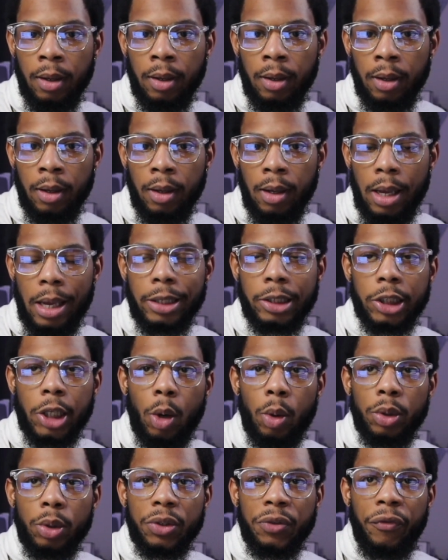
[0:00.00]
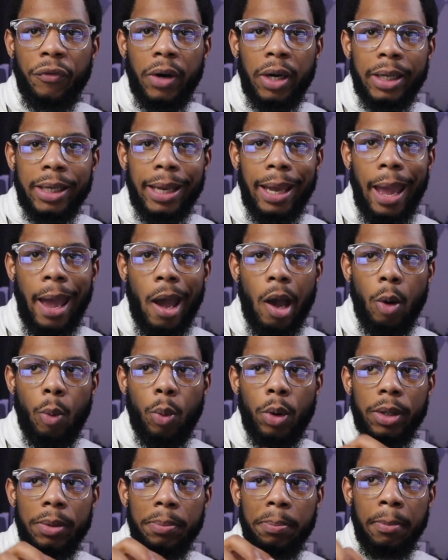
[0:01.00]
And so it's funny how
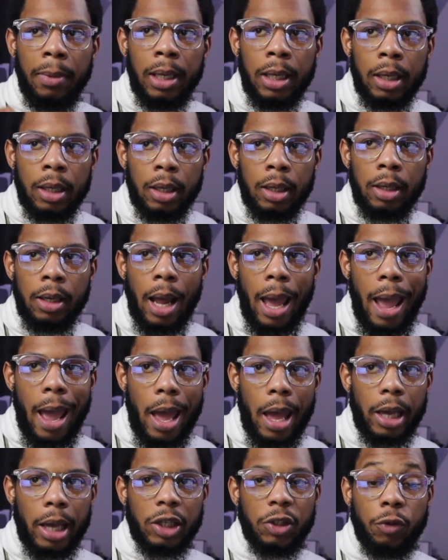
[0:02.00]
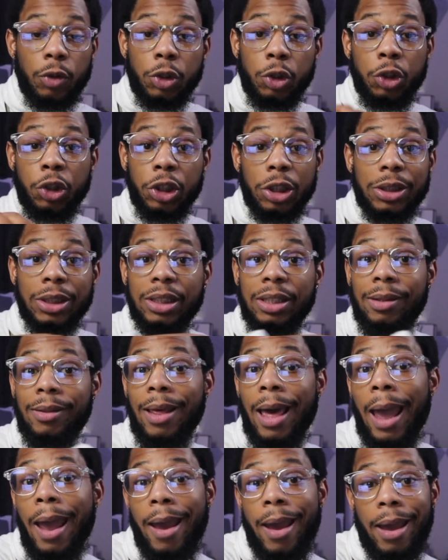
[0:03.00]
when men ask for just
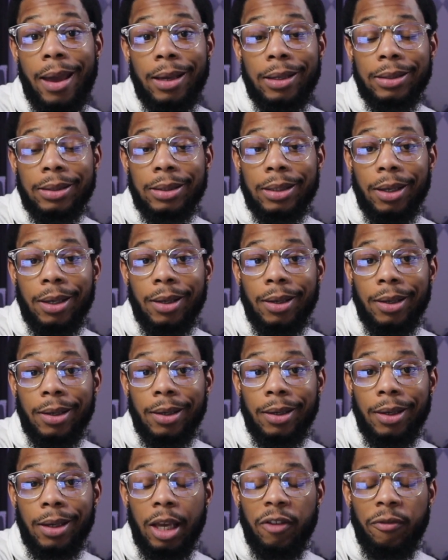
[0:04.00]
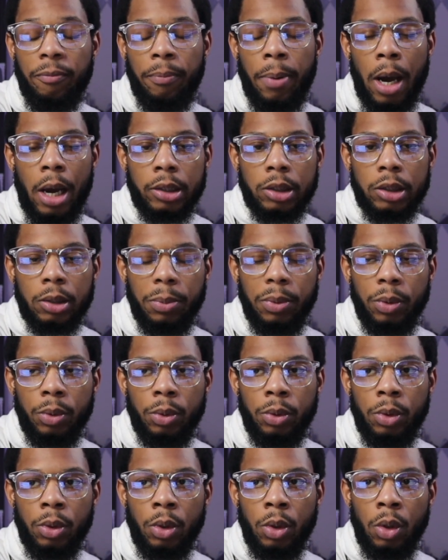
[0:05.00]
that, if possible,
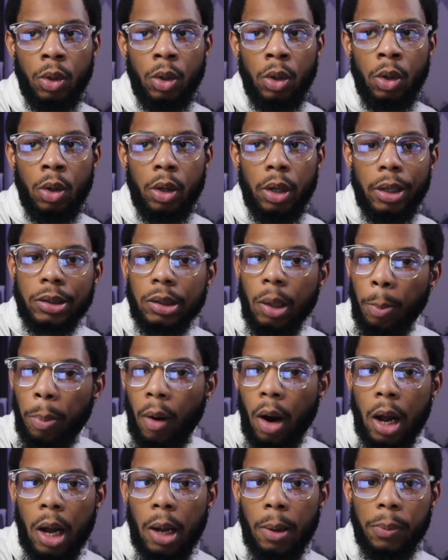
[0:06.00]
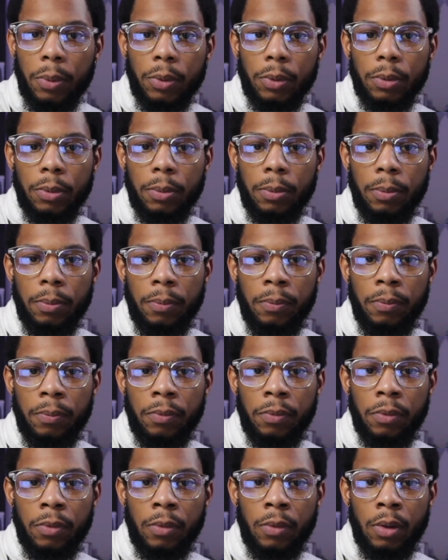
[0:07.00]
it's a problem.
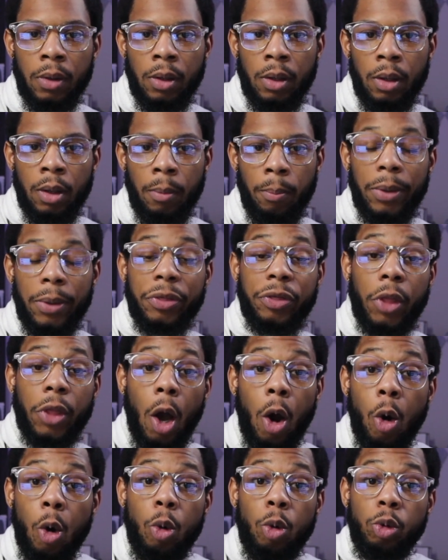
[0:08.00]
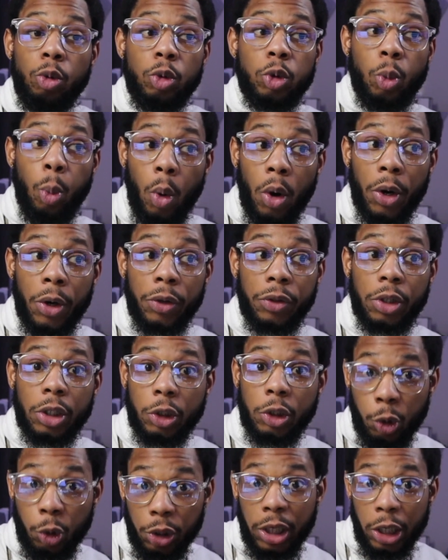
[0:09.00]
But those were the
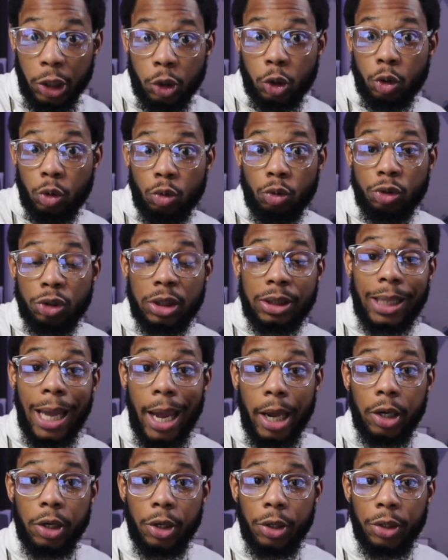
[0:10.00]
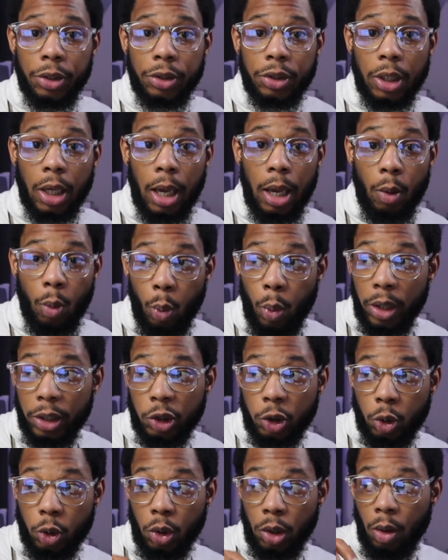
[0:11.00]
traditional standards in
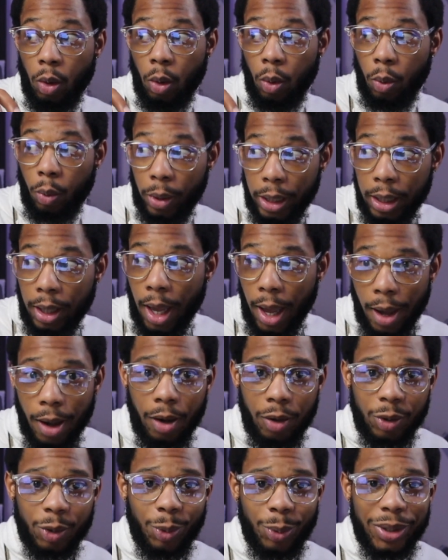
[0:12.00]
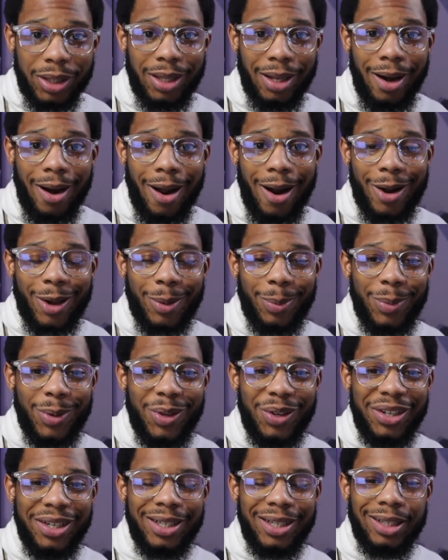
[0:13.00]
which we held within our
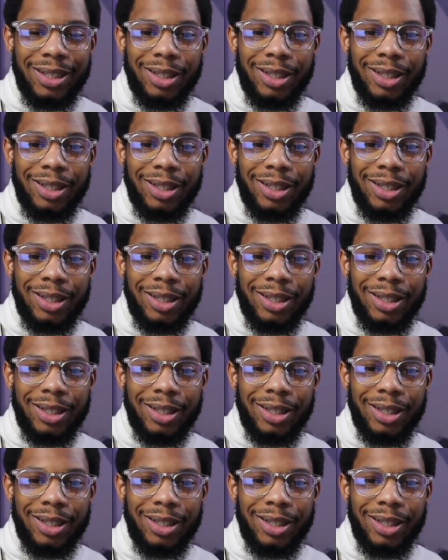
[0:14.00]
community.